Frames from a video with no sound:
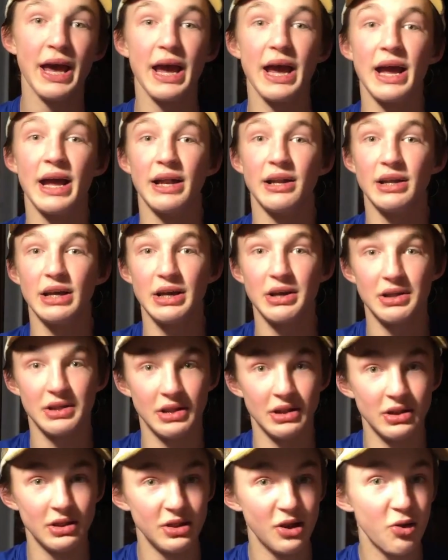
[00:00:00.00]
and
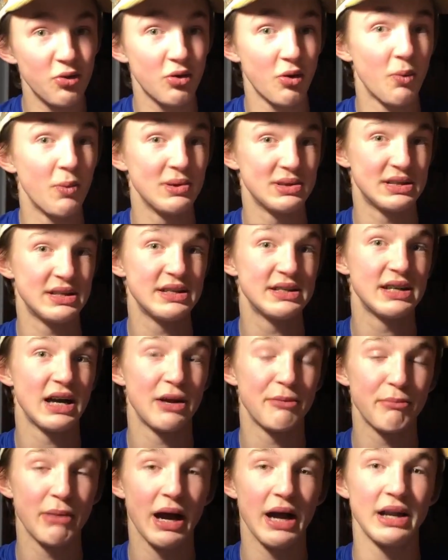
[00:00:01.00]
the logo was
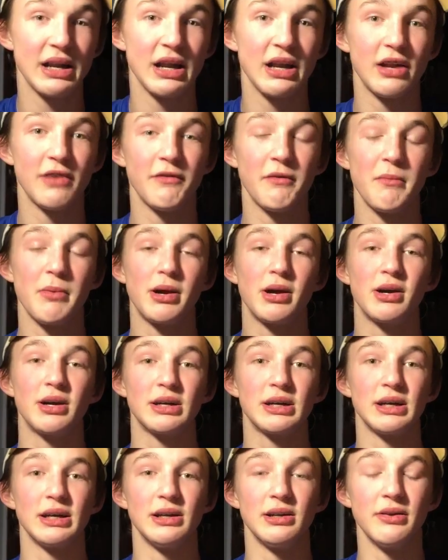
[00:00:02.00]
designed by a Native
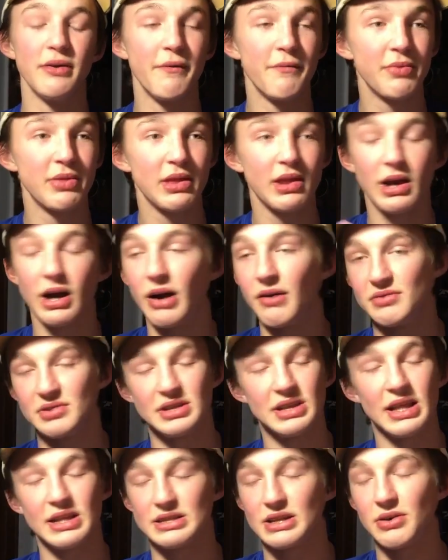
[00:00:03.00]
American.
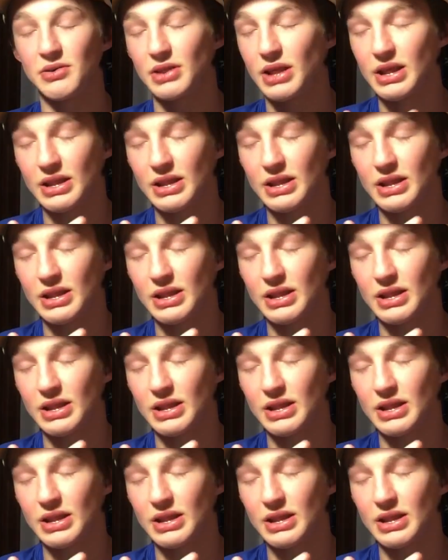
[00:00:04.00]
Obviously, that's how